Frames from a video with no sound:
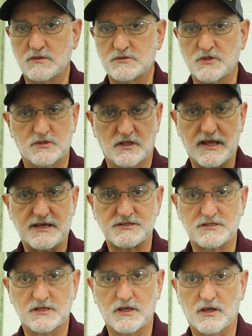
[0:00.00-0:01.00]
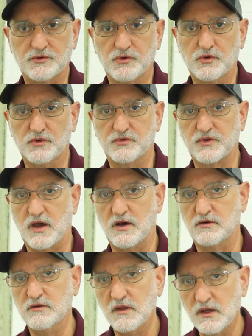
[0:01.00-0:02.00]
So the last thing I'll do is
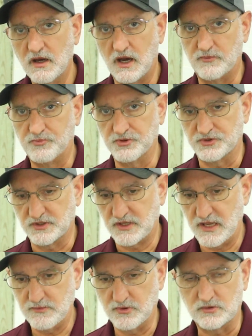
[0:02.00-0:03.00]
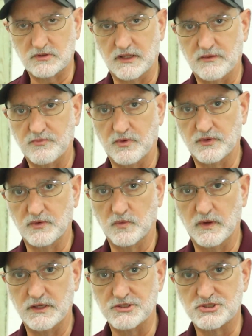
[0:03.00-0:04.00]
I'll put the cable clamp on the
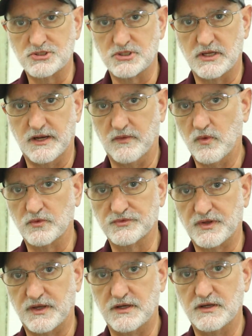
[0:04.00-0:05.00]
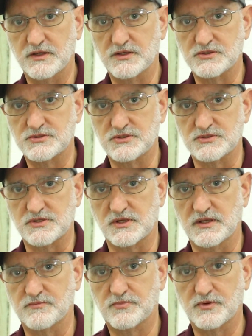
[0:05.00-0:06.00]
winch, and I won't tighten it, it's just to
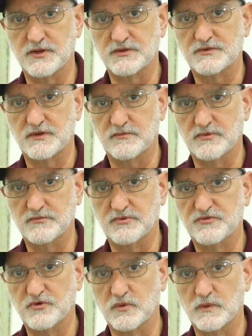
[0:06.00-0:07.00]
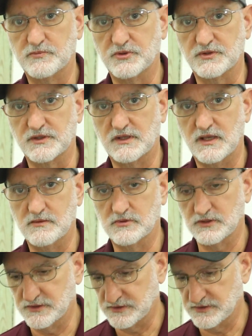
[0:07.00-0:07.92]
get pre-assembled before we put the cable